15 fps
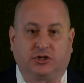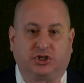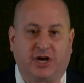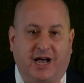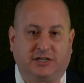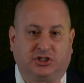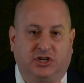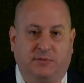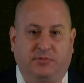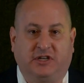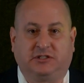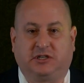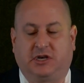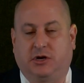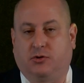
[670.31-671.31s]

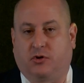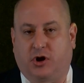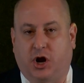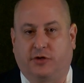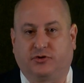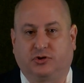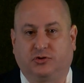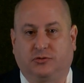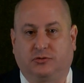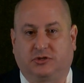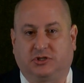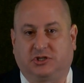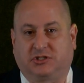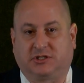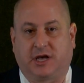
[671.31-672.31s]
ChatGPT or another tool
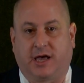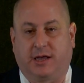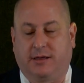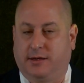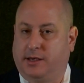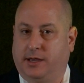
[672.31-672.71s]
to just say,